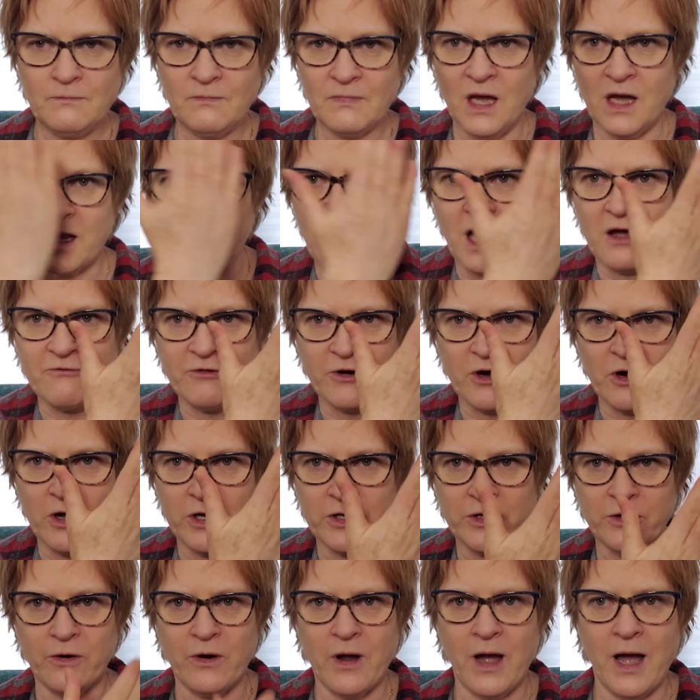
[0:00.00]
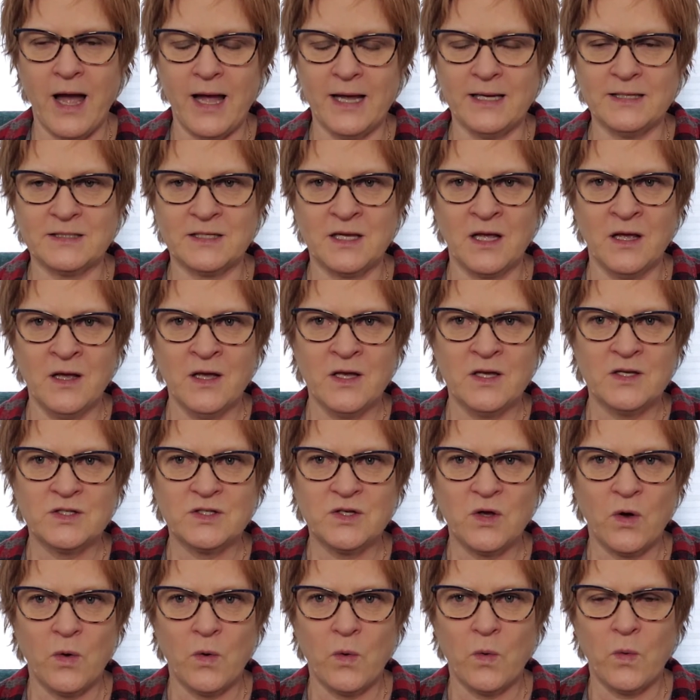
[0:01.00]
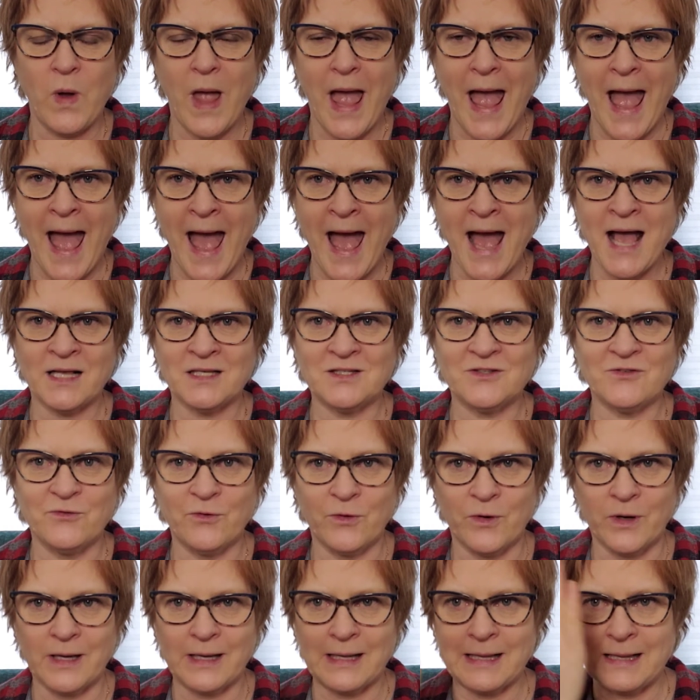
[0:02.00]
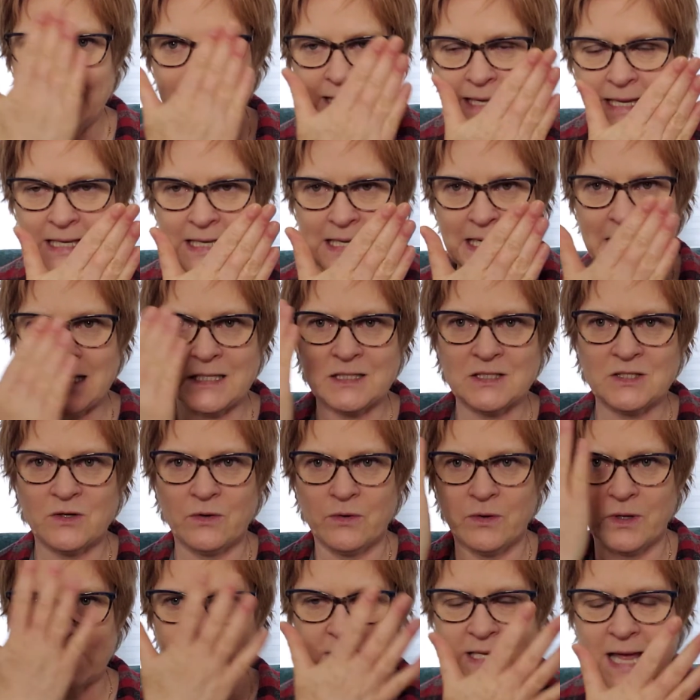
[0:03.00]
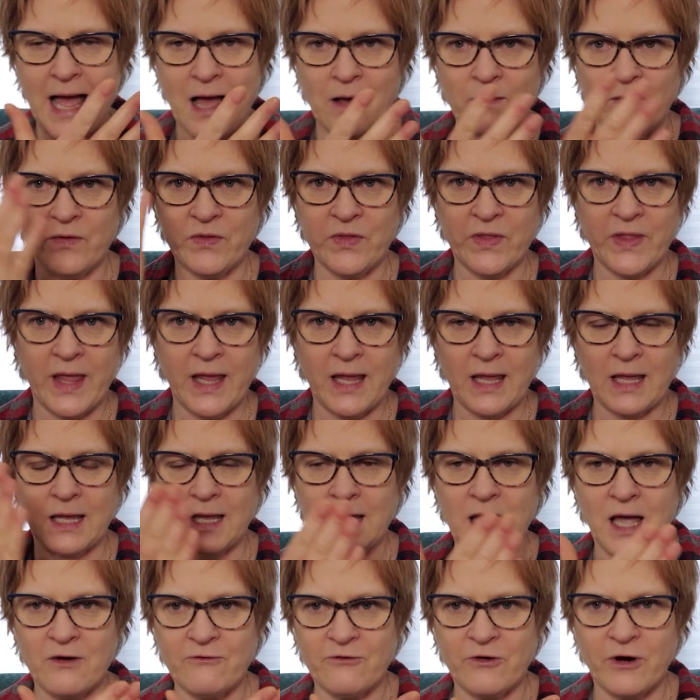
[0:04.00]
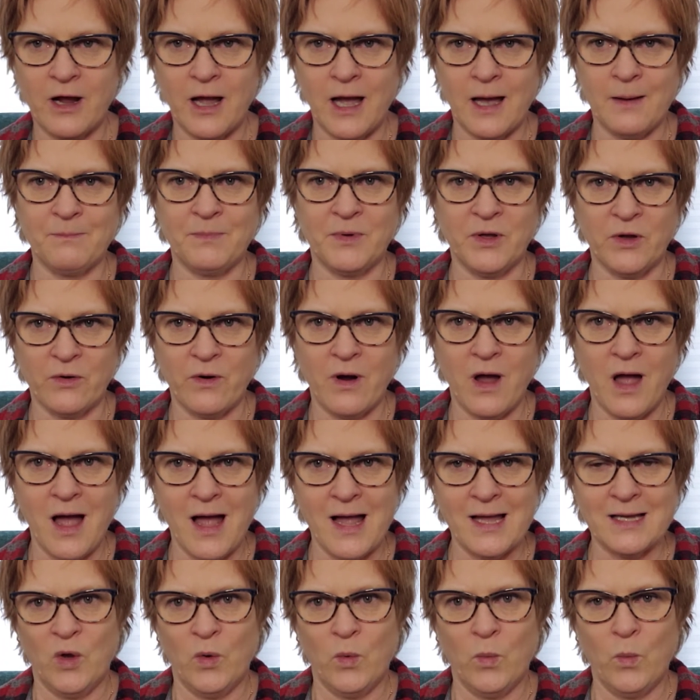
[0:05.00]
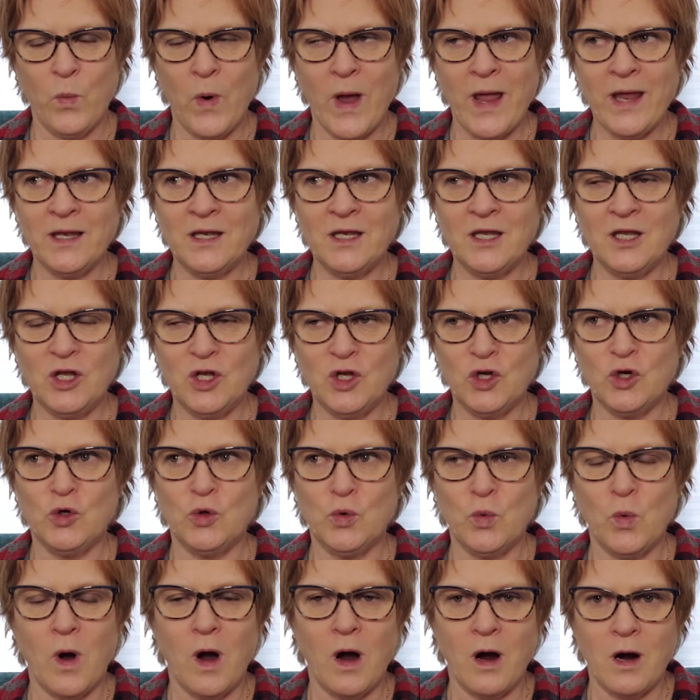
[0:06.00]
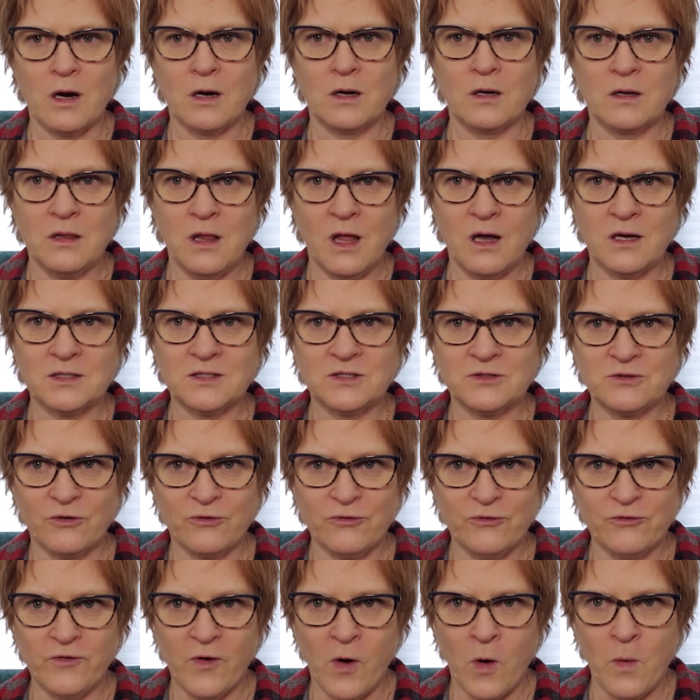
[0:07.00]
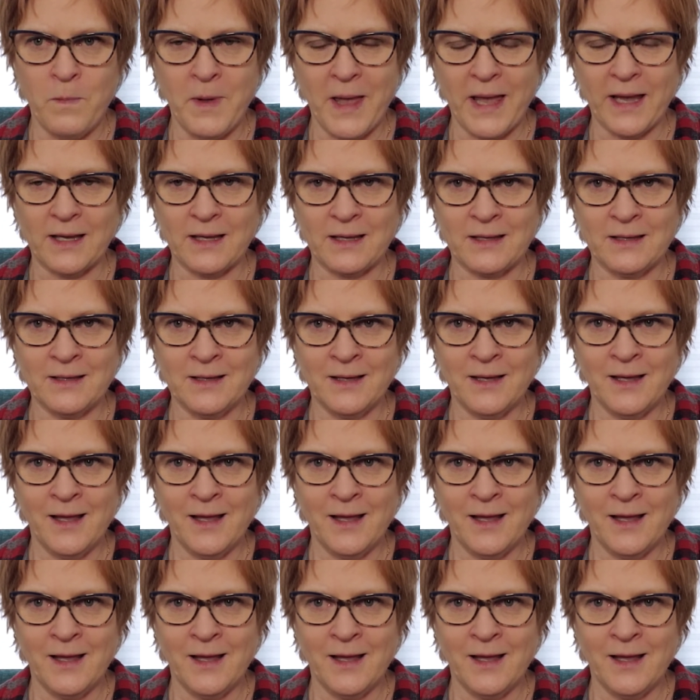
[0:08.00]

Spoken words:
a cover on your eyes. So ask for a Kleenex or a towel that they can cover up your eye. When you are claustrophobic,